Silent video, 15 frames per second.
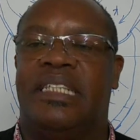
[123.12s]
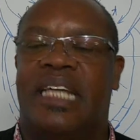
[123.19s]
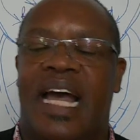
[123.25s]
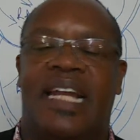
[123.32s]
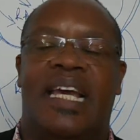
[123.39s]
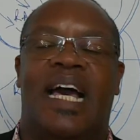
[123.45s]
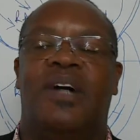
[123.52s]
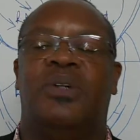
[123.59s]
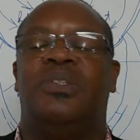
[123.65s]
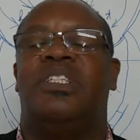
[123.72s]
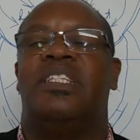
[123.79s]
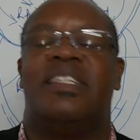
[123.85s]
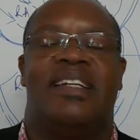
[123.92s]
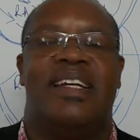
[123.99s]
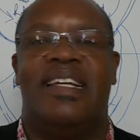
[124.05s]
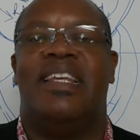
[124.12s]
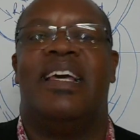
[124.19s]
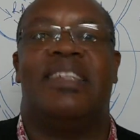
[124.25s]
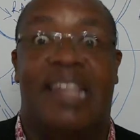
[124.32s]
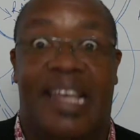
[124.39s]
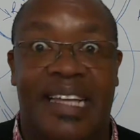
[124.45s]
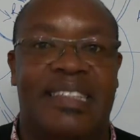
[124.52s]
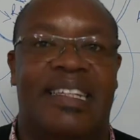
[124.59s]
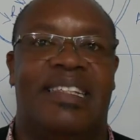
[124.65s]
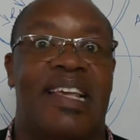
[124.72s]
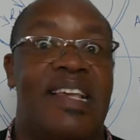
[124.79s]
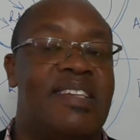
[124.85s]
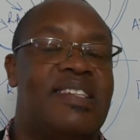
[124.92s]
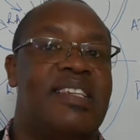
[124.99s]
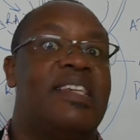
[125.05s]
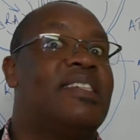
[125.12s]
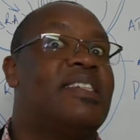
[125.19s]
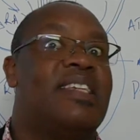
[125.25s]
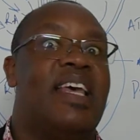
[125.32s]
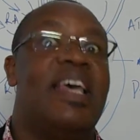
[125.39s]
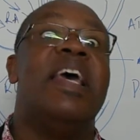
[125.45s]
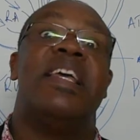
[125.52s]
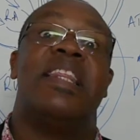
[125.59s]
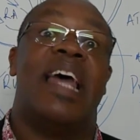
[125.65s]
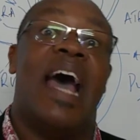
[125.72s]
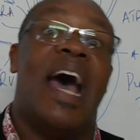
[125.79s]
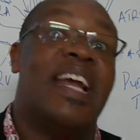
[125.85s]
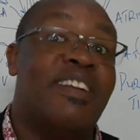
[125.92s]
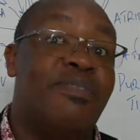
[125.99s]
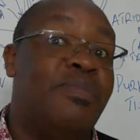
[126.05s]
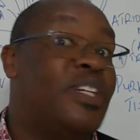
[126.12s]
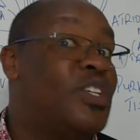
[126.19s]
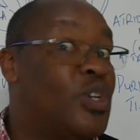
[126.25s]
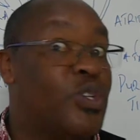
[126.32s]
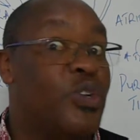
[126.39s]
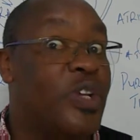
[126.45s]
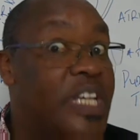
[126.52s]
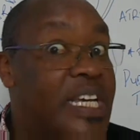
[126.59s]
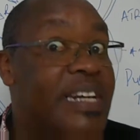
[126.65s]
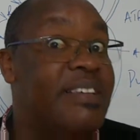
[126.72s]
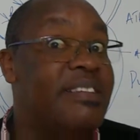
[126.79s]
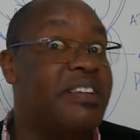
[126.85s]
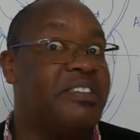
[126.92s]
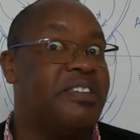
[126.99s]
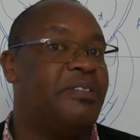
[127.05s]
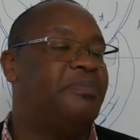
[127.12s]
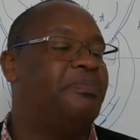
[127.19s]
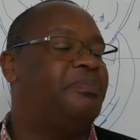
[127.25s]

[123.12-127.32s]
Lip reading: carrying out strenuous exercises, the heartbeat also increases.